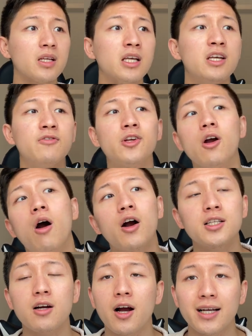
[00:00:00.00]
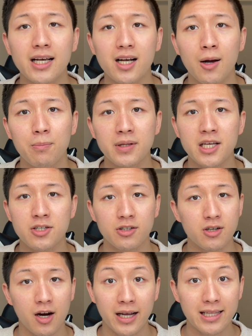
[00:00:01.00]
if there are target companies or
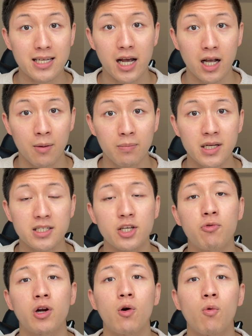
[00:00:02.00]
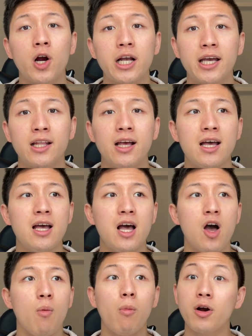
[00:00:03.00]
target tech companies that you want to work in,
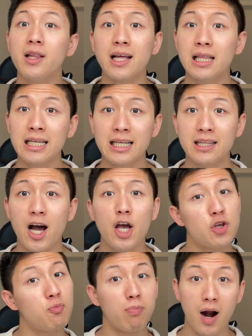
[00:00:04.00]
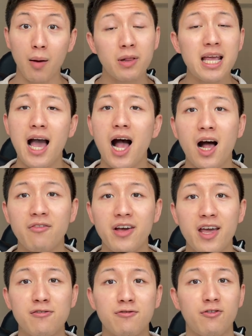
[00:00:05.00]
more likely than not, you probably have
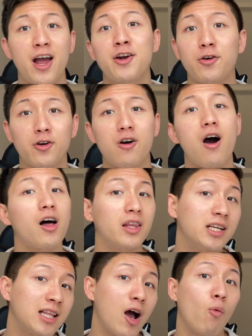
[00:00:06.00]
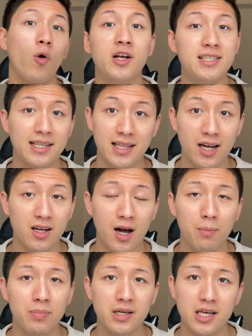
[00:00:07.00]
a friend or colleague that works at that
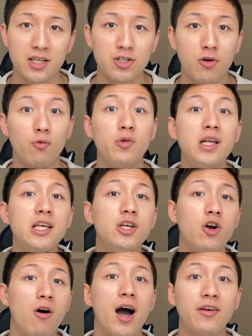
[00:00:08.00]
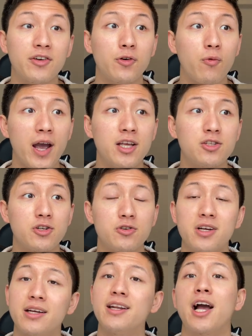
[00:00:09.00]
company. So really go out of your way to
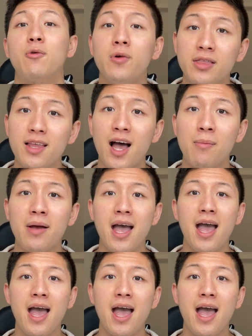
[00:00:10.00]
connect with them